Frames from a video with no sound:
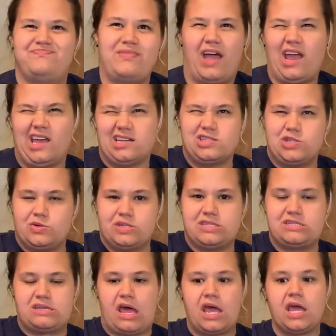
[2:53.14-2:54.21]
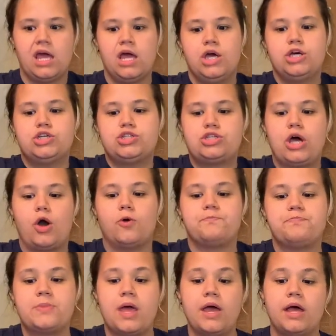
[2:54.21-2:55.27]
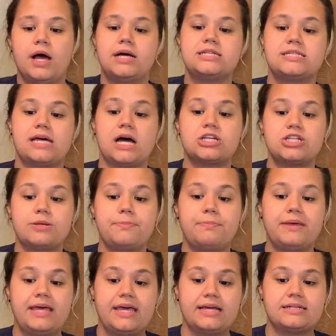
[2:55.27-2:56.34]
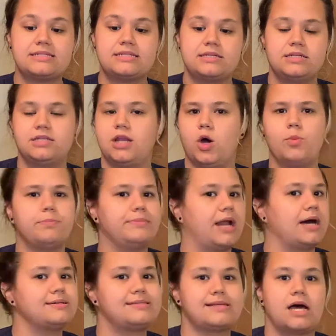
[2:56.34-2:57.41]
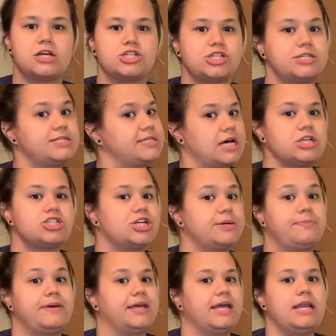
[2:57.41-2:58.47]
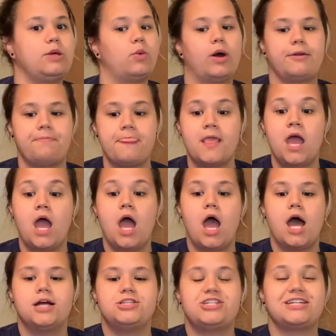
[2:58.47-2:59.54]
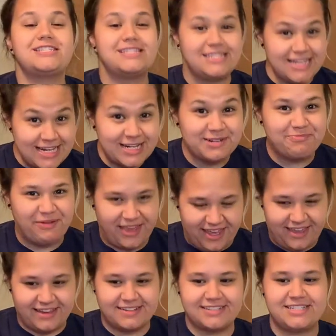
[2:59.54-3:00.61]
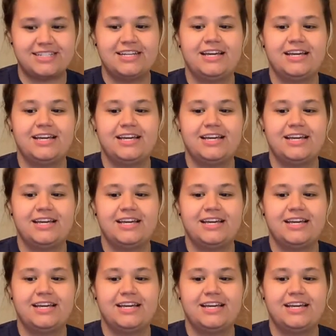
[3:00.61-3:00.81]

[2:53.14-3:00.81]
I guess you could say. So Sasha picked, nope, not Sasha. Sasha didn't pick anyone. Justina picked